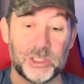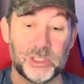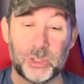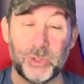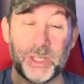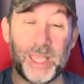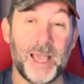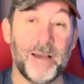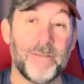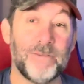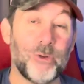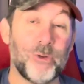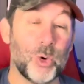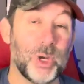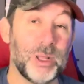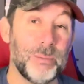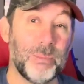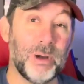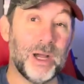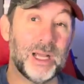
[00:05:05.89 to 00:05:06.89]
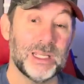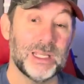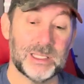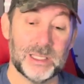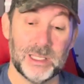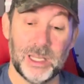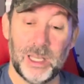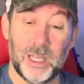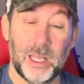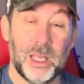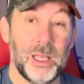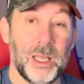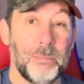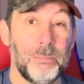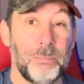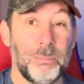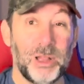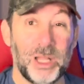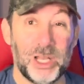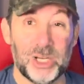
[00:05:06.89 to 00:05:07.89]
So yeah, 40 bucks
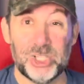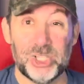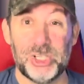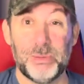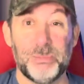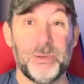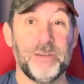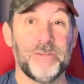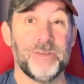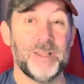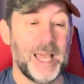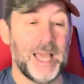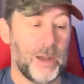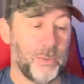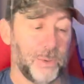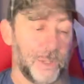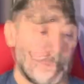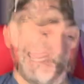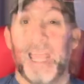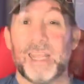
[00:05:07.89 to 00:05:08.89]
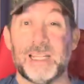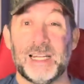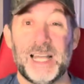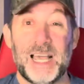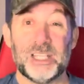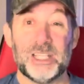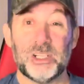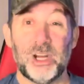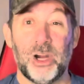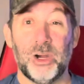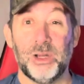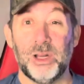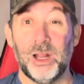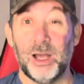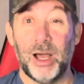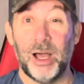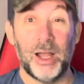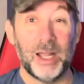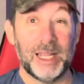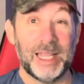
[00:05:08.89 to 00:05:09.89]
plus shipping for that one. And the last card,
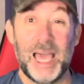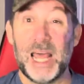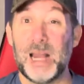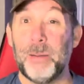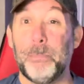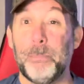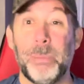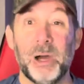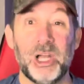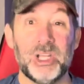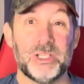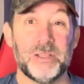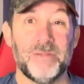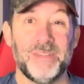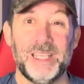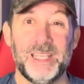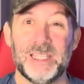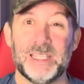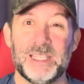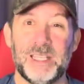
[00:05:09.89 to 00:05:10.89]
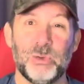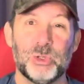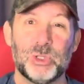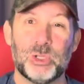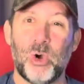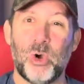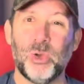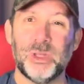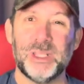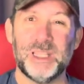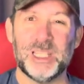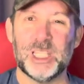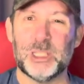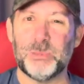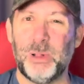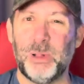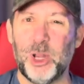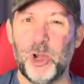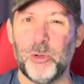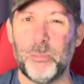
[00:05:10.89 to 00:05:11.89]
got a bunch of these. He was holding this
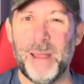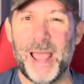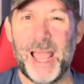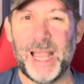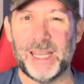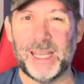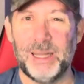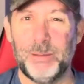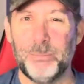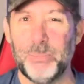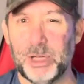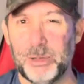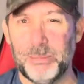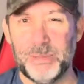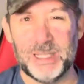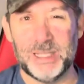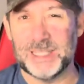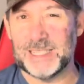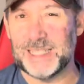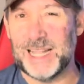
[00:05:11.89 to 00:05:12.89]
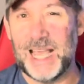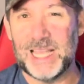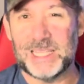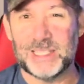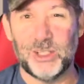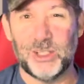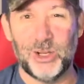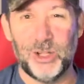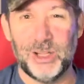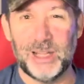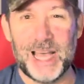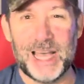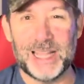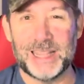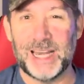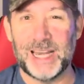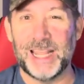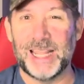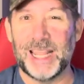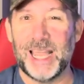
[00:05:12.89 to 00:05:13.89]
player back and he put him in this last little lot
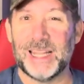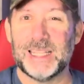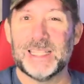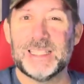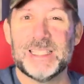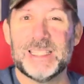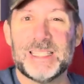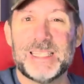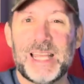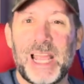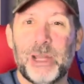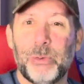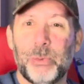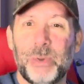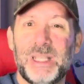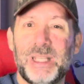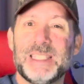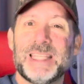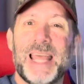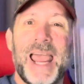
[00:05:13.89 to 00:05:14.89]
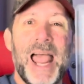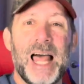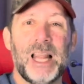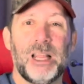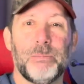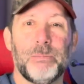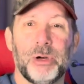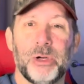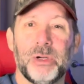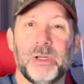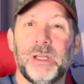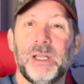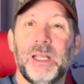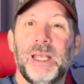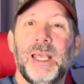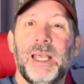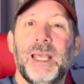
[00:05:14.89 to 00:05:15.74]
that I got. This is Tyrese Halliburton.